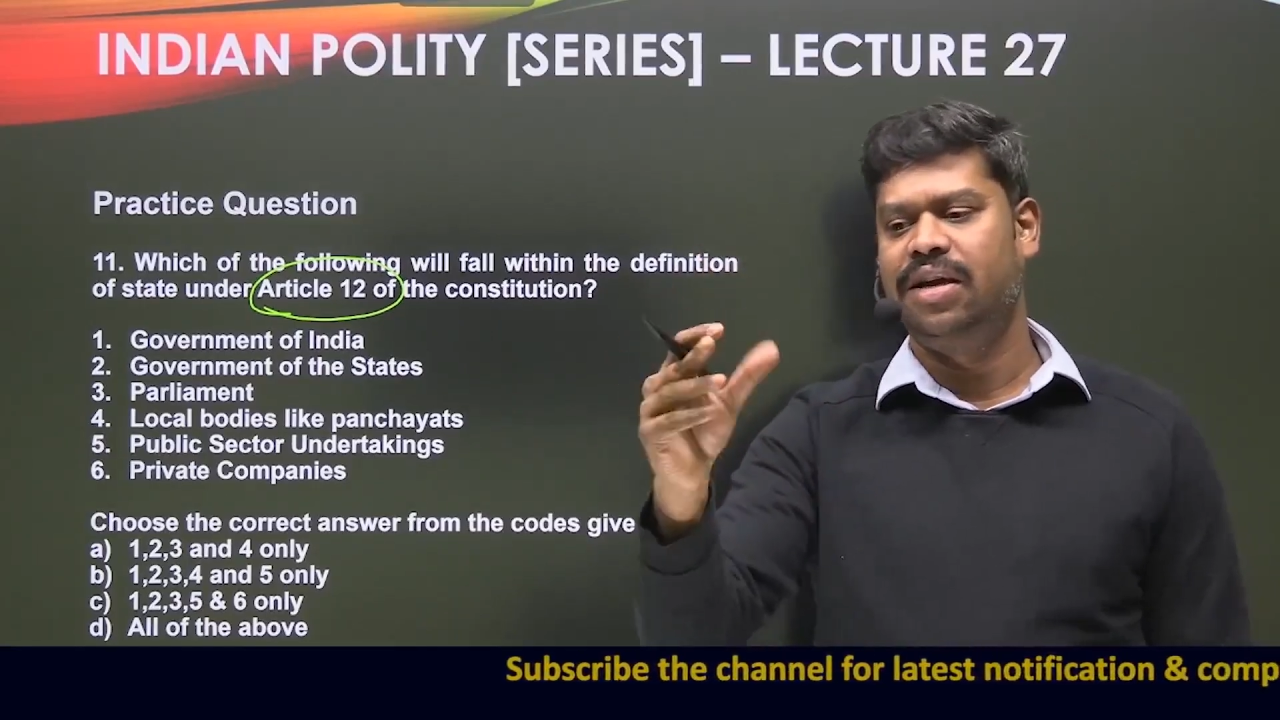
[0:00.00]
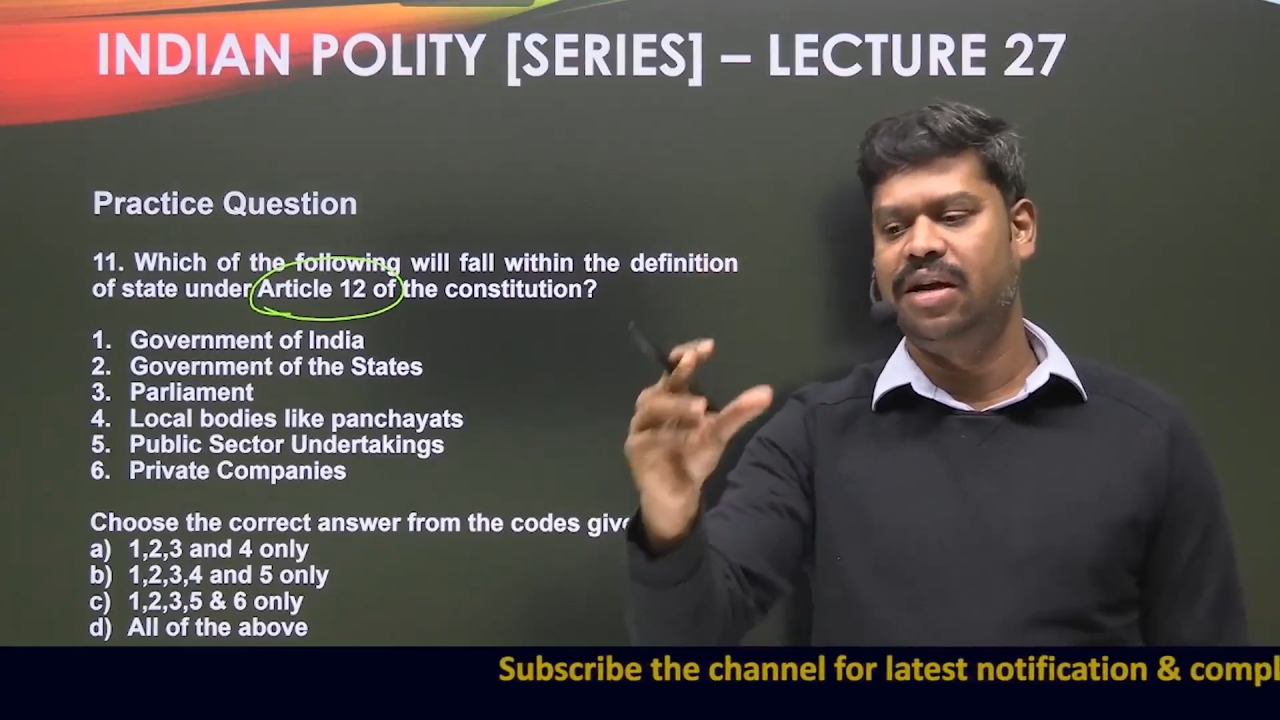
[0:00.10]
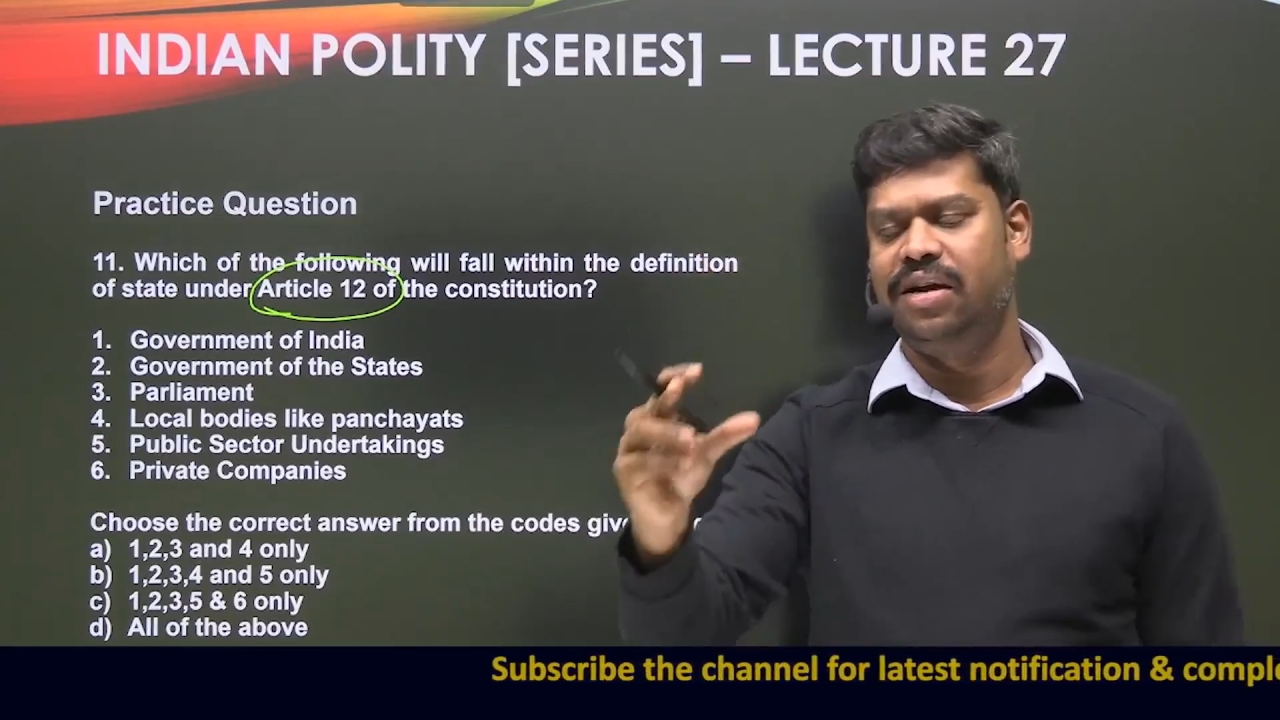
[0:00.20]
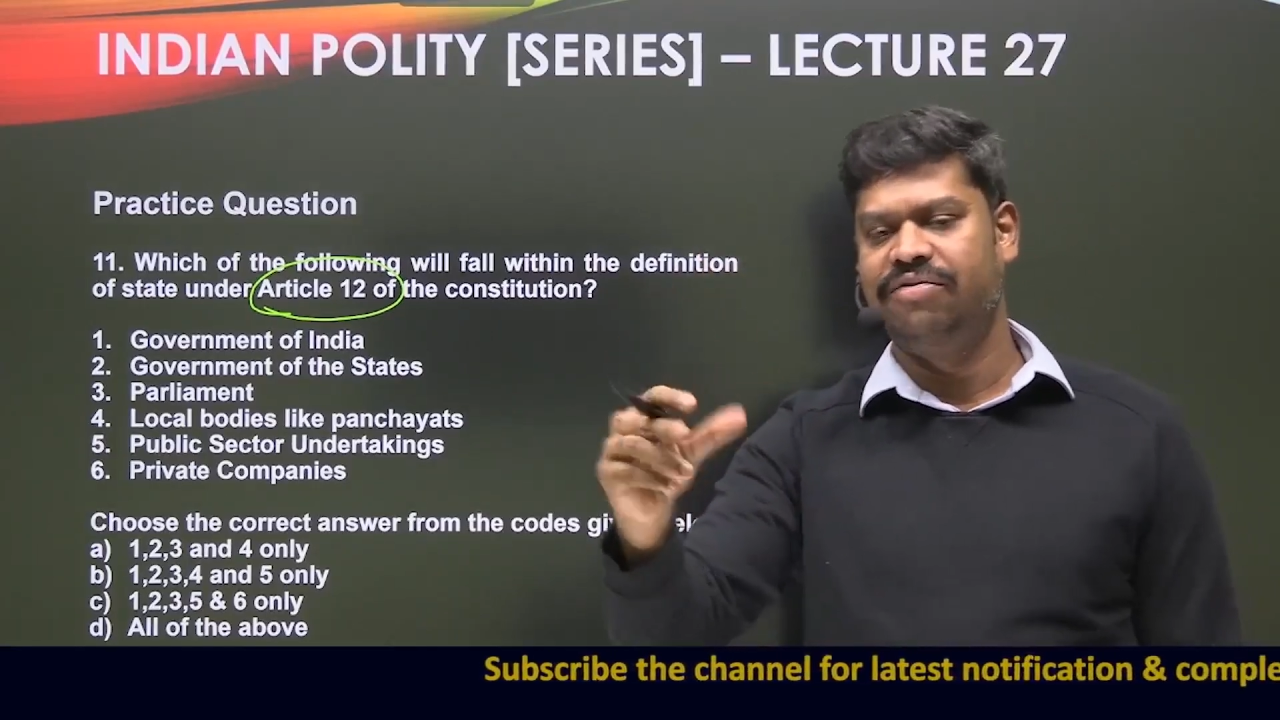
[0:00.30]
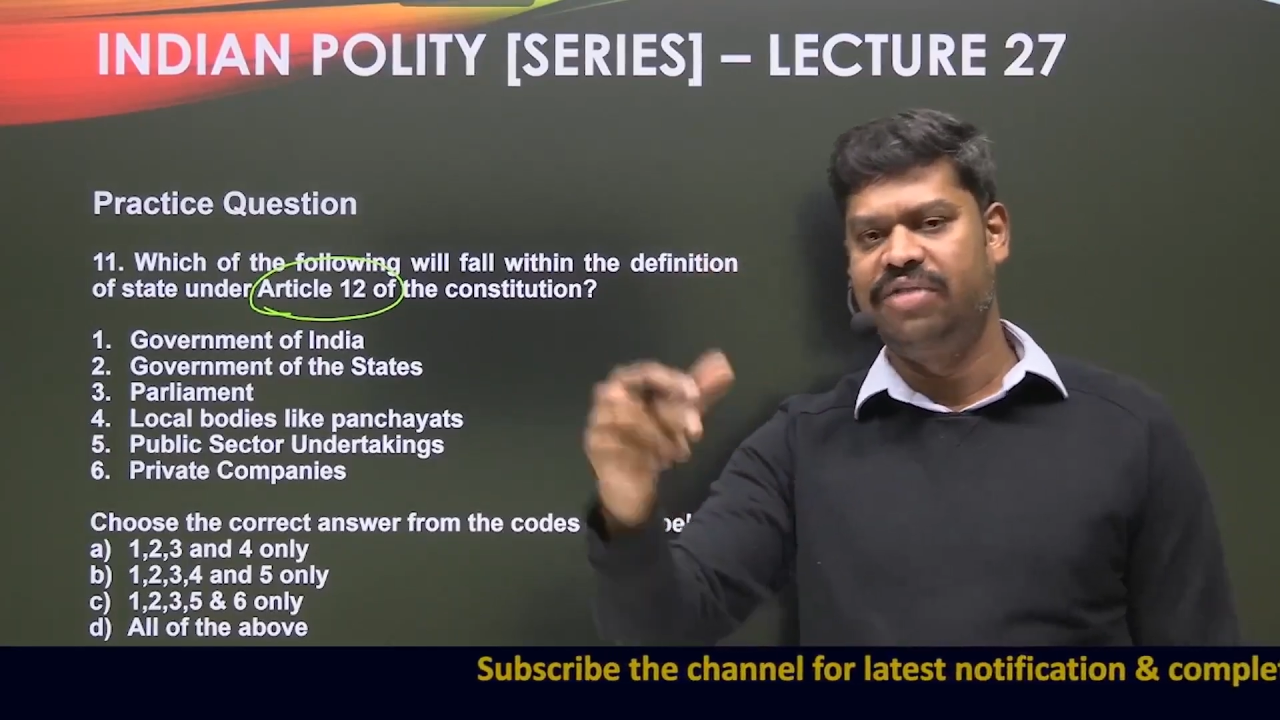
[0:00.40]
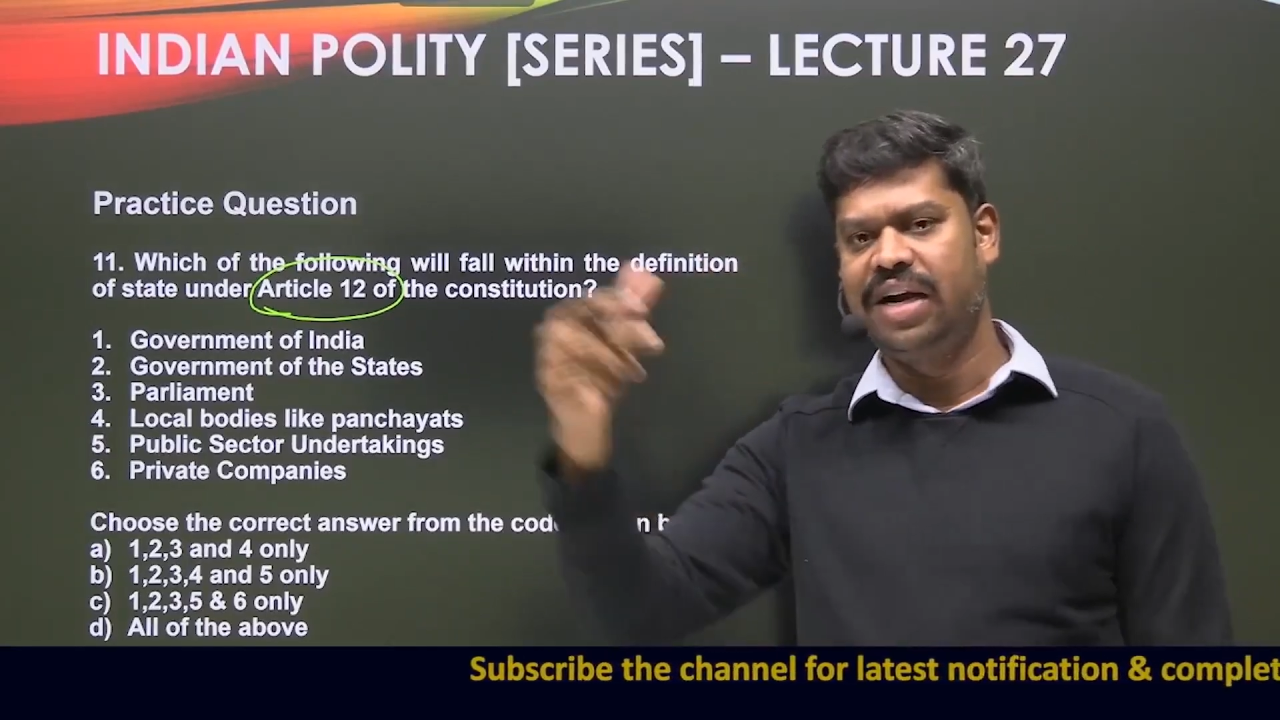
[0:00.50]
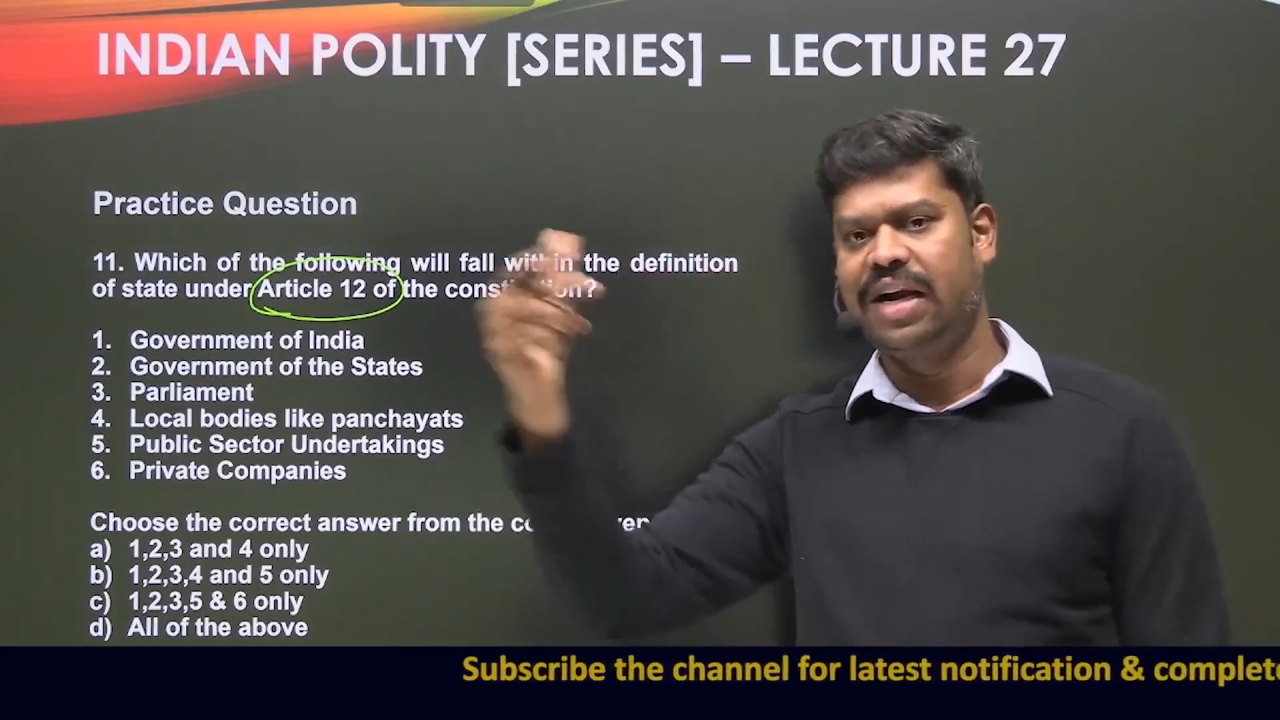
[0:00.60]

and if that